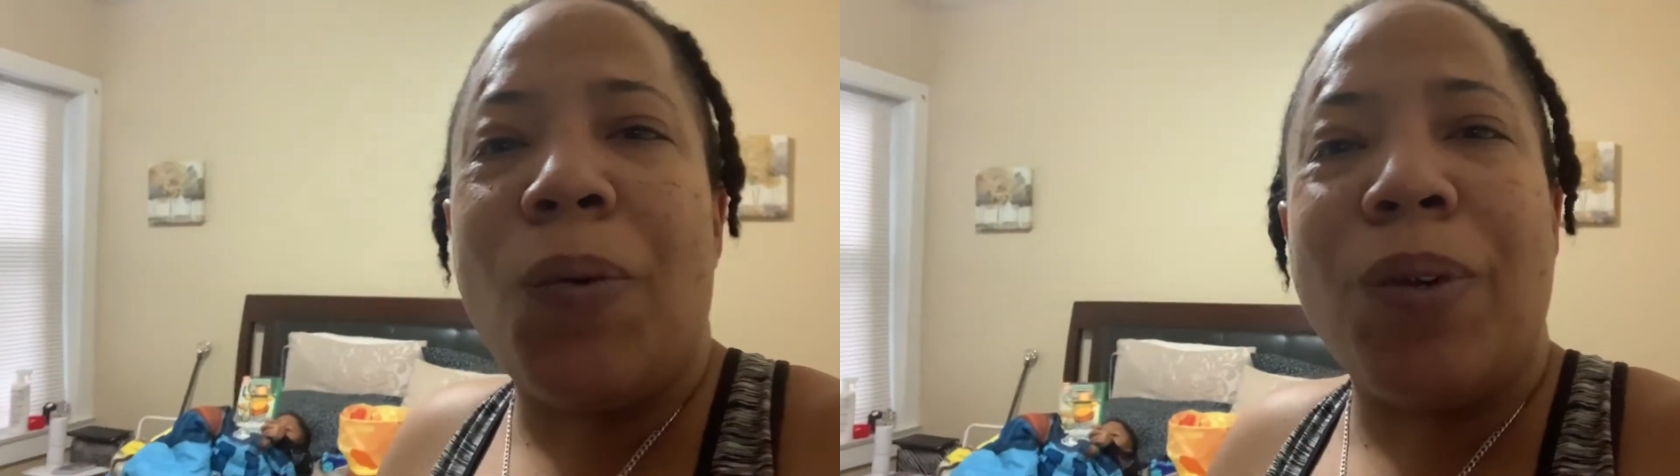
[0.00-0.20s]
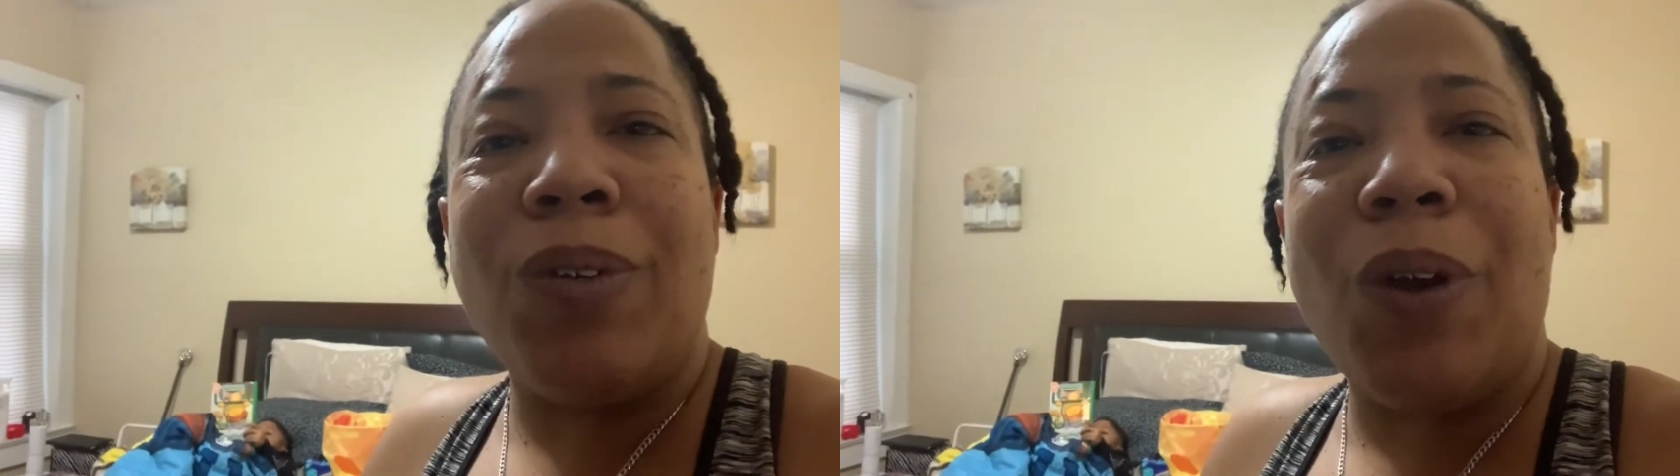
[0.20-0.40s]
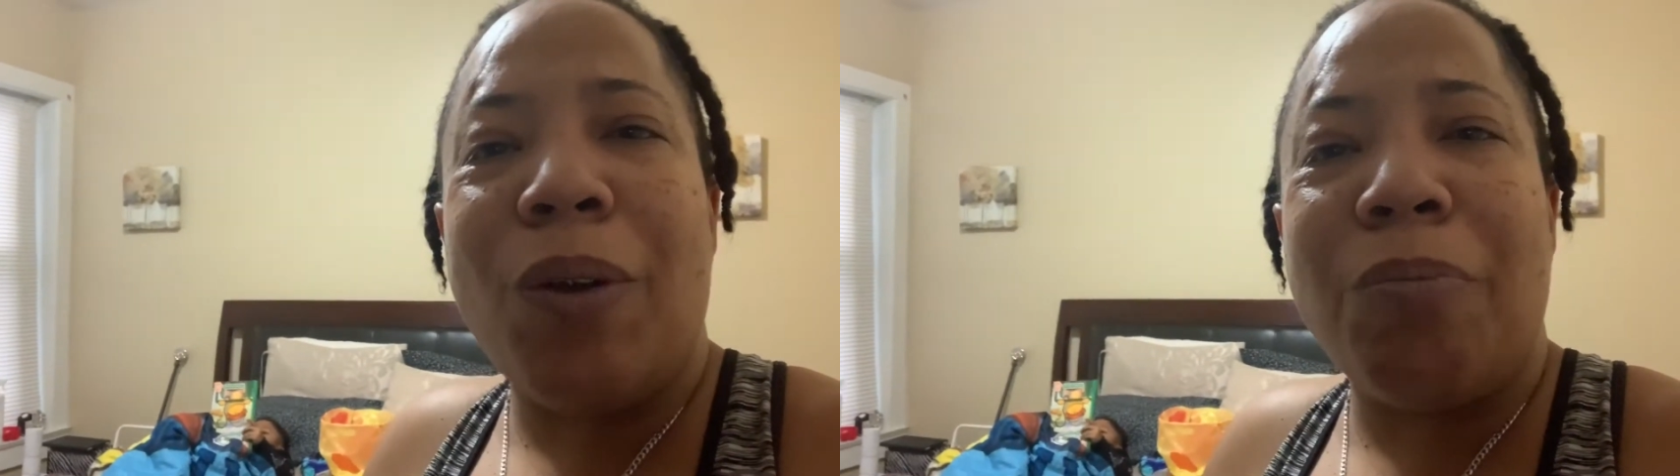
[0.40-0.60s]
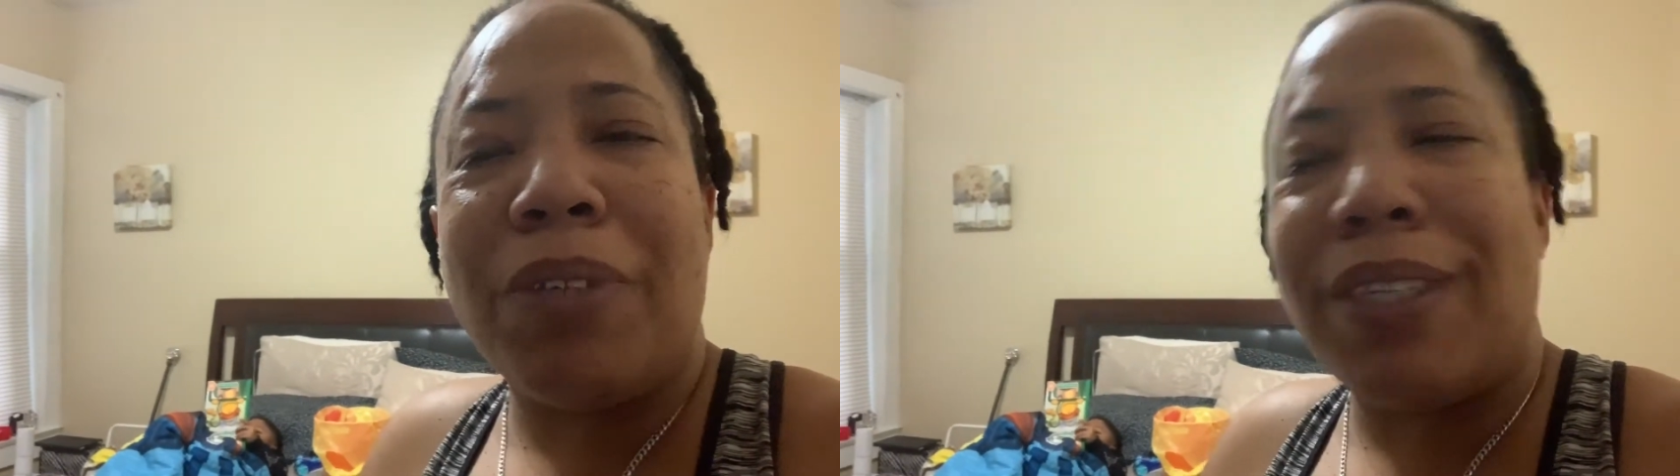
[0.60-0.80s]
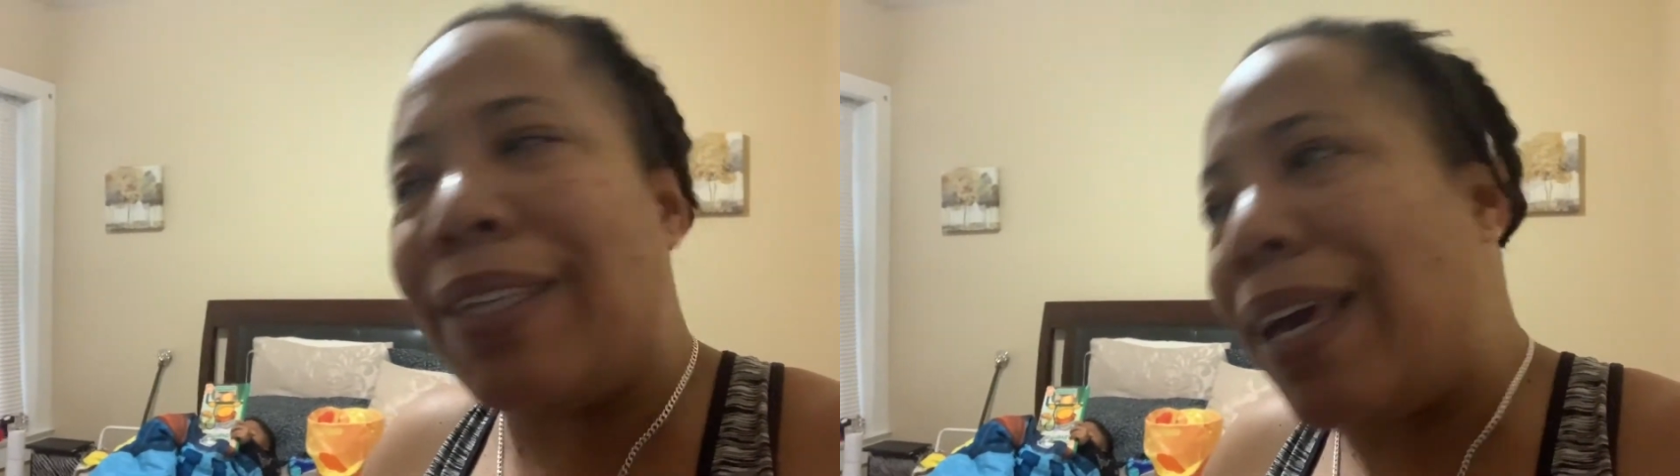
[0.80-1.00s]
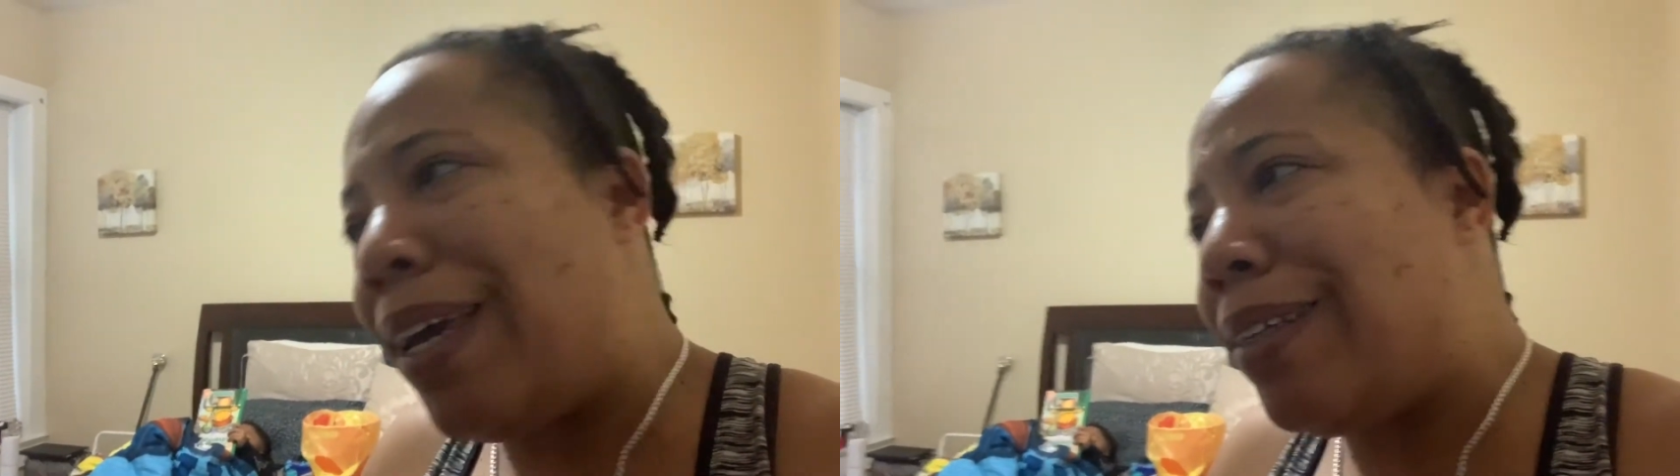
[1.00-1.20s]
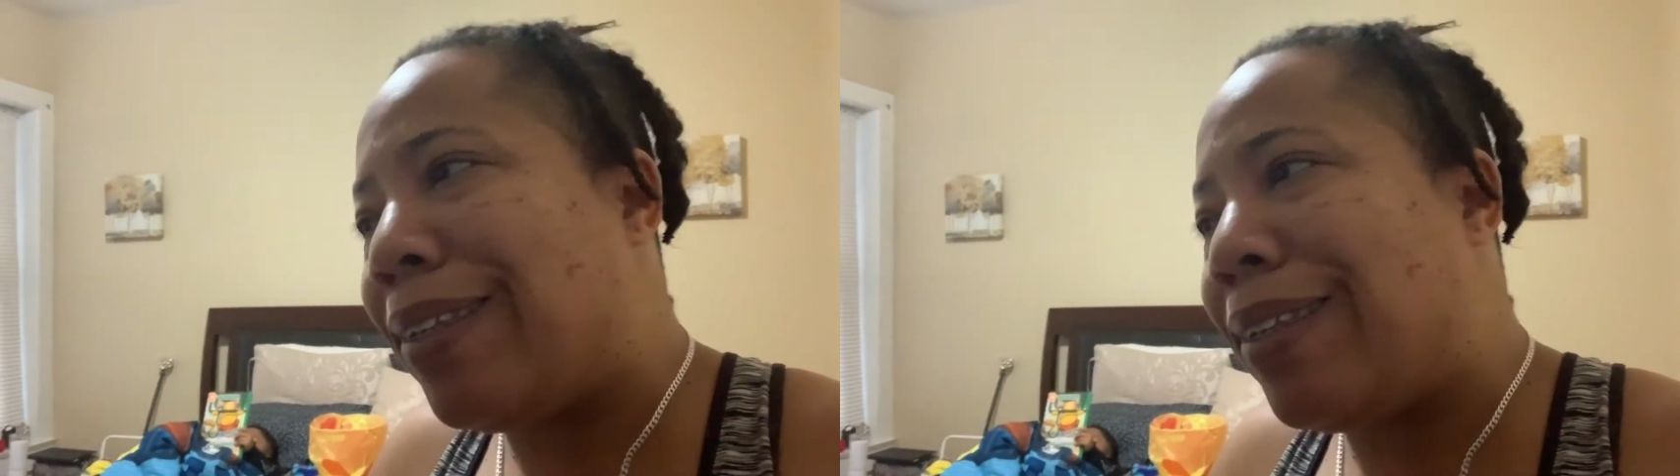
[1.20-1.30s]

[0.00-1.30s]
You know what I'm saying?